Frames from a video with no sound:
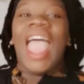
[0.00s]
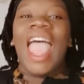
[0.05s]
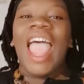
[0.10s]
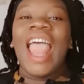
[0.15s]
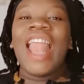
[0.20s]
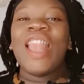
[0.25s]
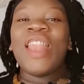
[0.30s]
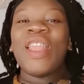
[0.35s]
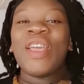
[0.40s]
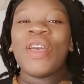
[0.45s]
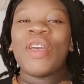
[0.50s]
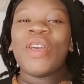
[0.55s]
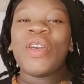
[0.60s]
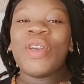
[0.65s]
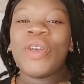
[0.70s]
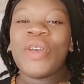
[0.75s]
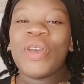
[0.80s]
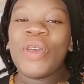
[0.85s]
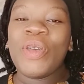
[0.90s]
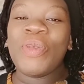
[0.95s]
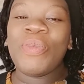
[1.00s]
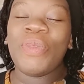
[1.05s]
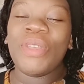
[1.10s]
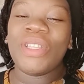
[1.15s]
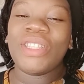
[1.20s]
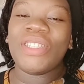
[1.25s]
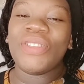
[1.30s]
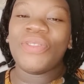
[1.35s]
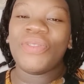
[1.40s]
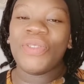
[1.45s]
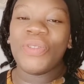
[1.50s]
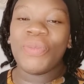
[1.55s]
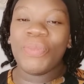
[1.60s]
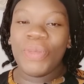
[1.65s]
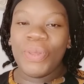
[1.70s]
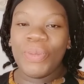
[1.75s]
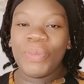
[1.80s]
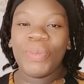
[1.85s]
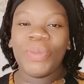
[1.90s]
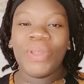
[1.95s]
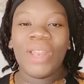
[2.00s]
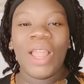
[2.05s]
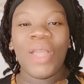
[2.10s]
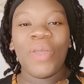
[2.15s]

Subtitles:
Hello, beautiful people,